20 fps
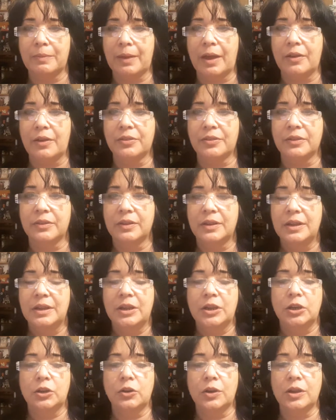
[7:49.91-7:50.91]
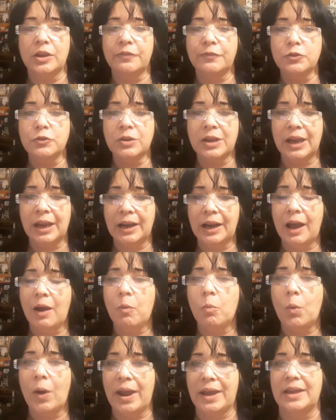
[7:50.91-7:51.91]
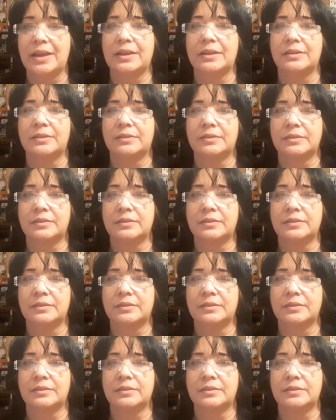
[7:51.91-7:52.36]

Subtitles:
mouth? You know, if you cannot weigh it,